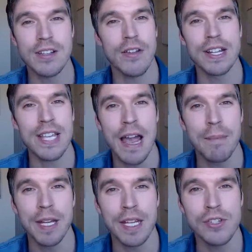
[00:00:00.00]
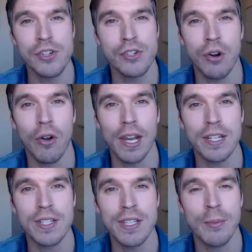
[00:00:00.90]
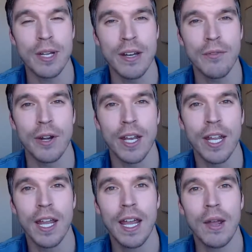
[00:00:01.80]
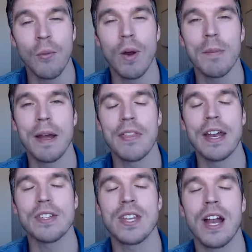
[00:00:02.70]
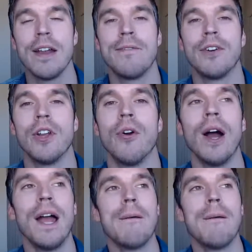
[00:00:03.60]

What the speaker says: all that's happening. He's just growing into someone different. And what about that is scary for you?